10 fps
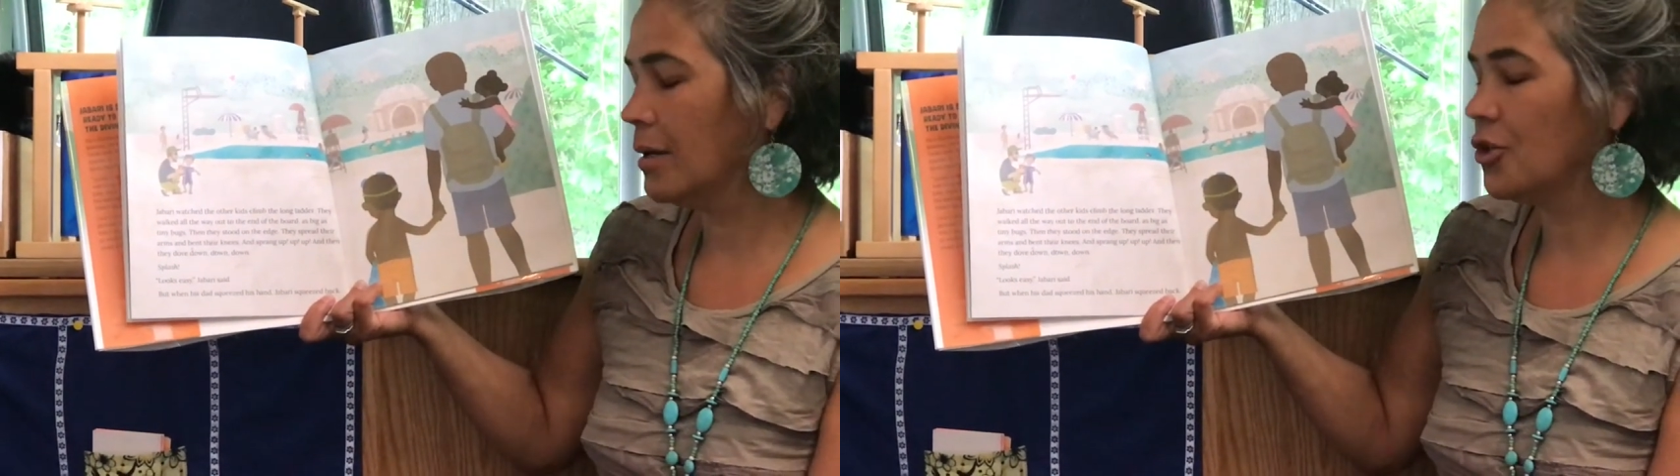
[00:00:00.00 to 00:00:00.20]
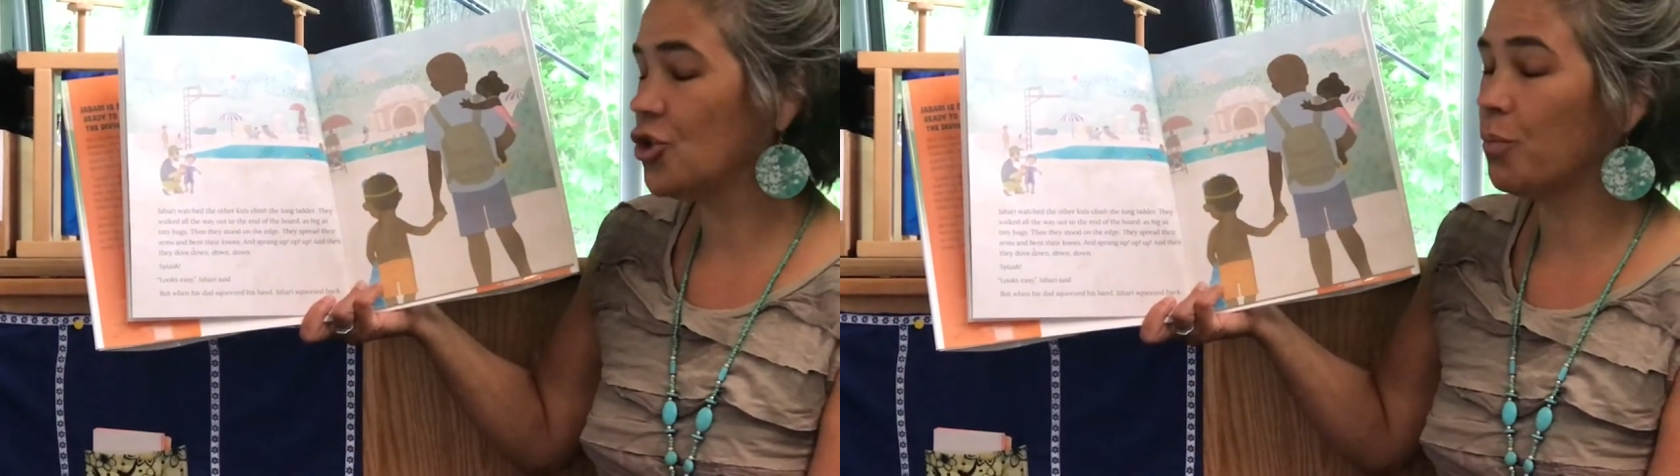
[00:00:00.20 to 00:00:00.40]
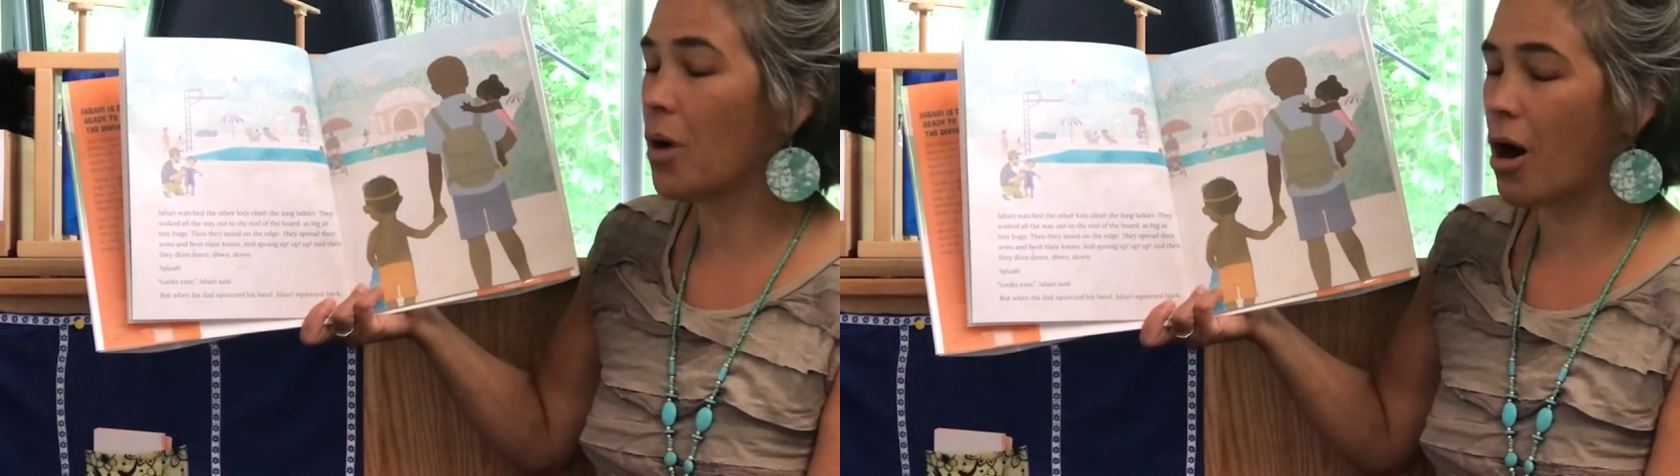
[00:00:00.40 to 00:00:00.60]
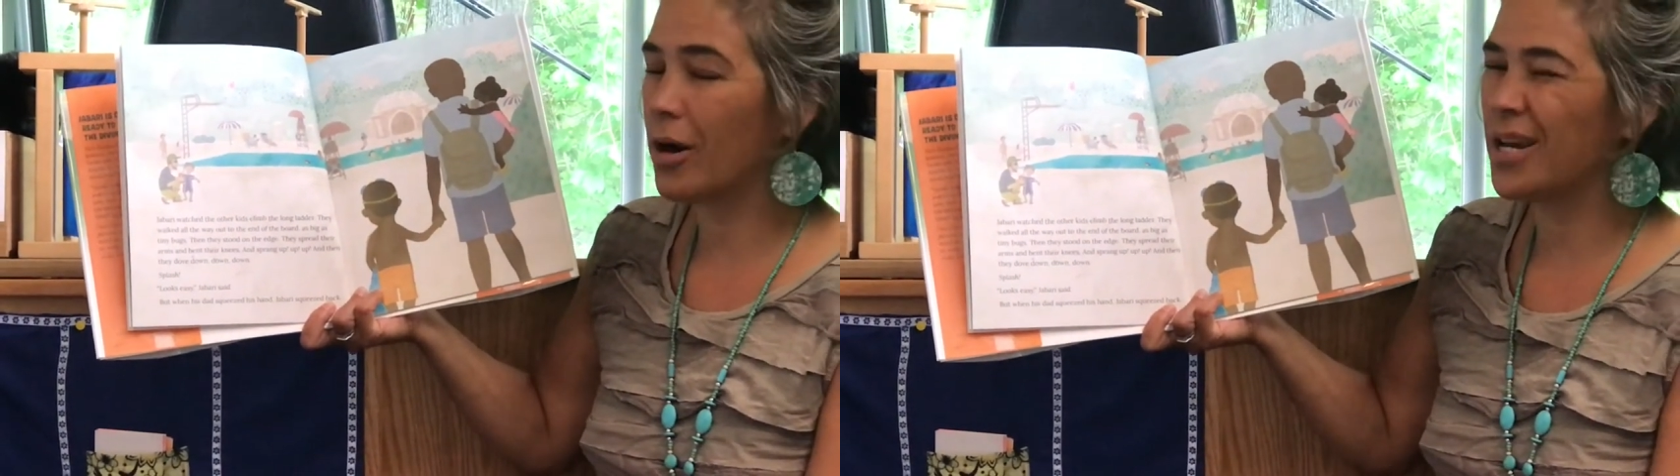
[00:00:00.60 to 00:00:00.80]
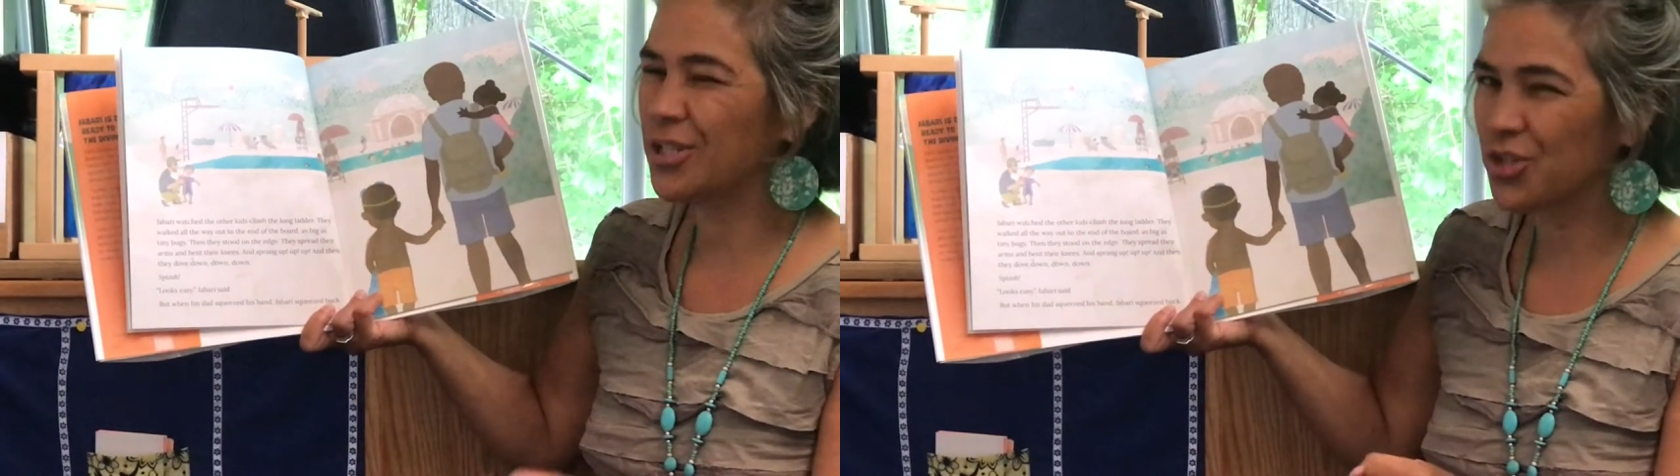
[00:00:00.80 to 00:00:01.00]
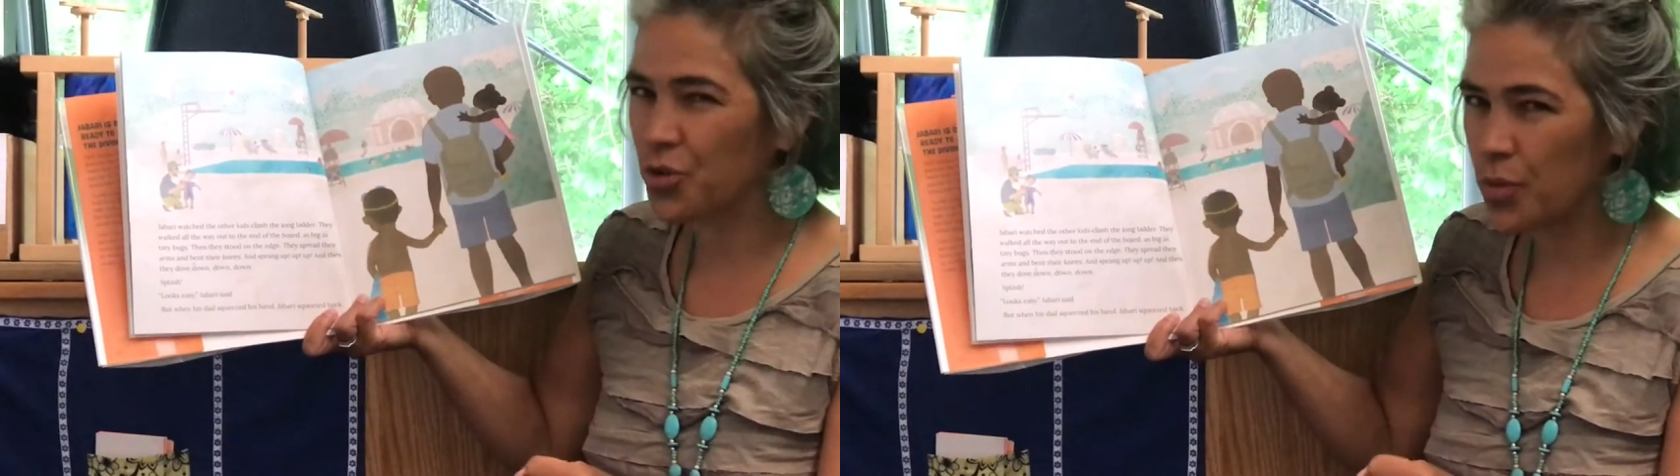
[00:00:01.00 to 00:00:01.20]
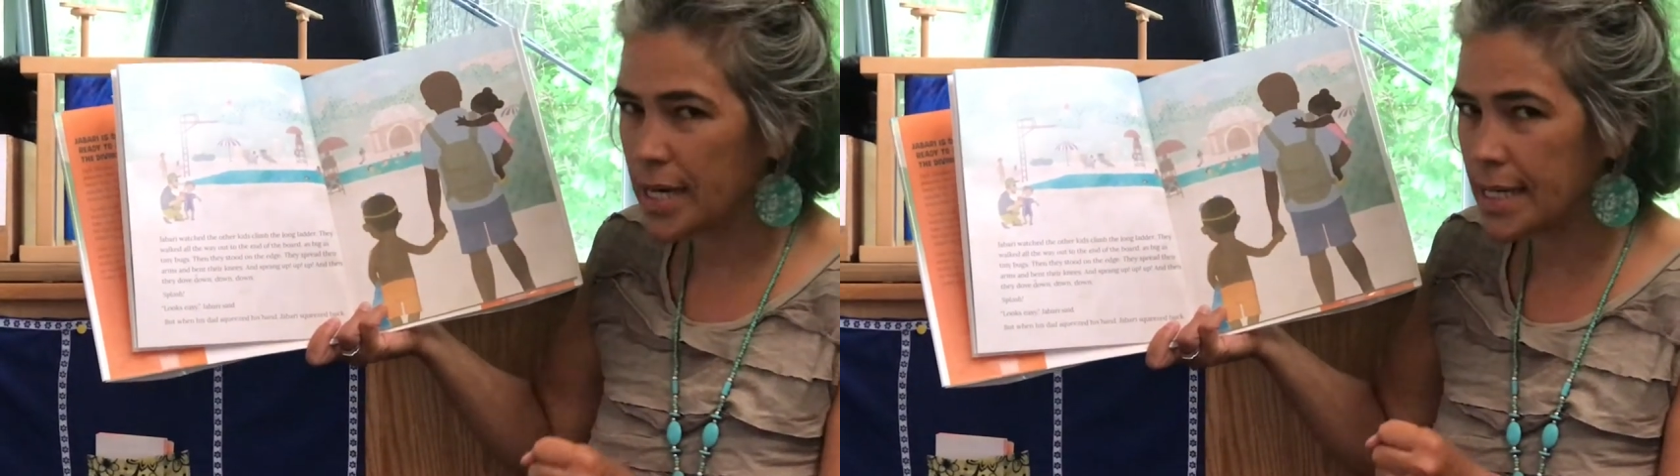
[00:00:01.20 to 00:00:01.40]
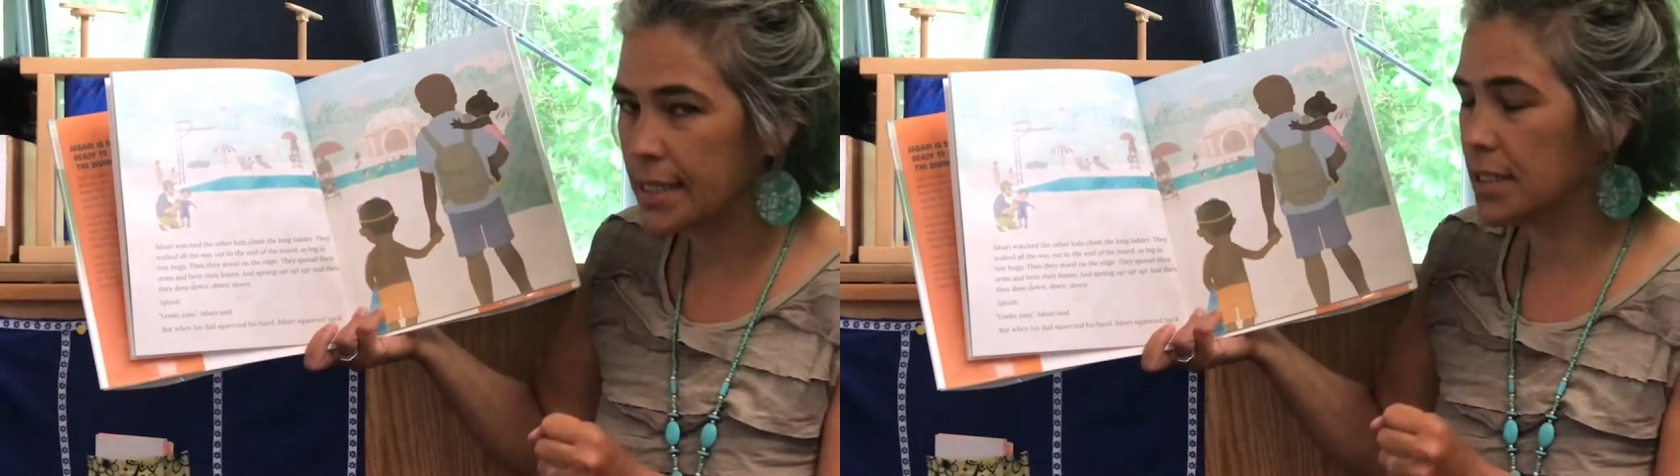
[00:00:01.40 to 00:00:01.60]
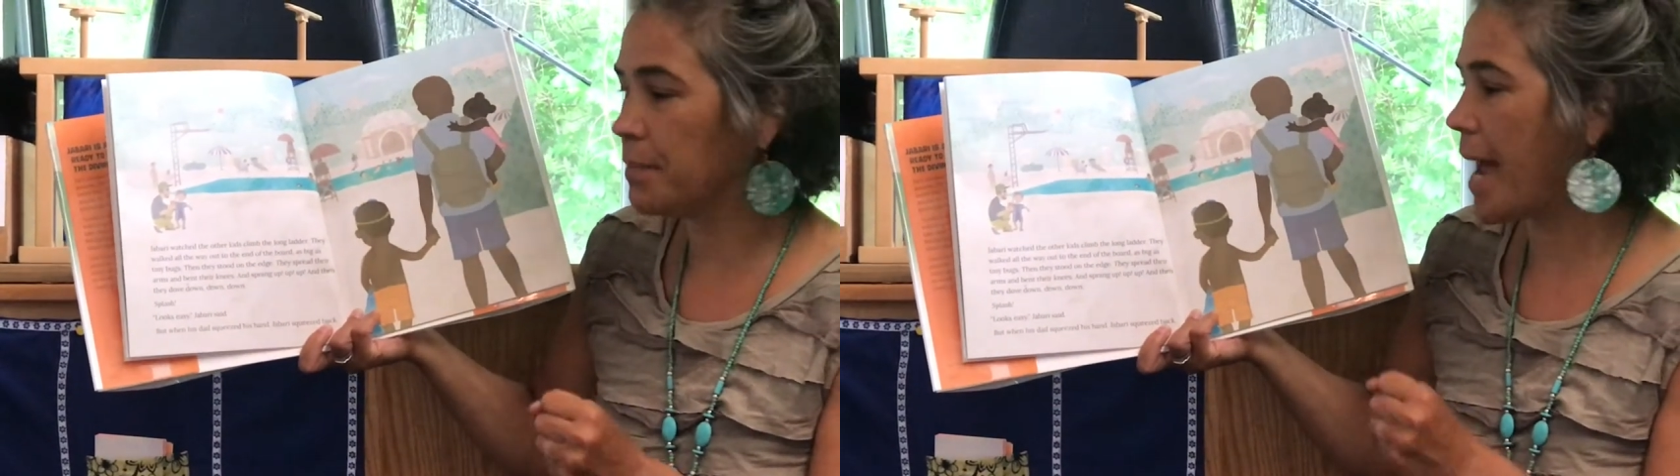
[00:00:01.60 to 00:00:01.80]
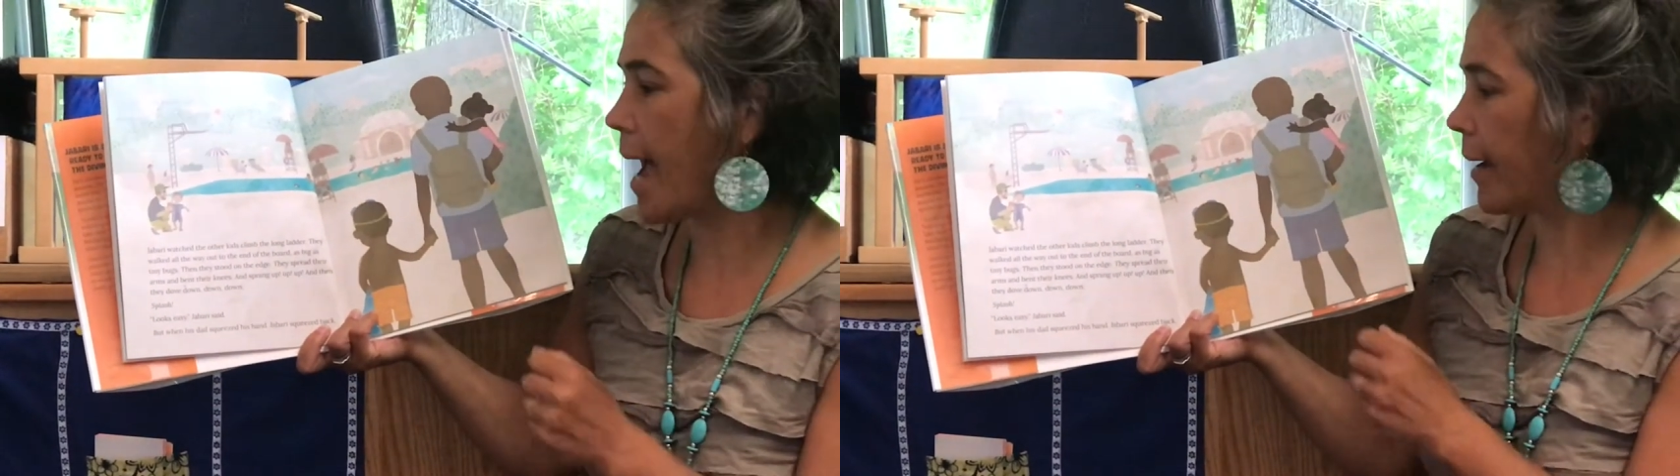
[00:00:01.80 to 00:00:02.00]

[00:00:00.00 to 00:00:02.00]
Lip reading: Jabari squeezed back.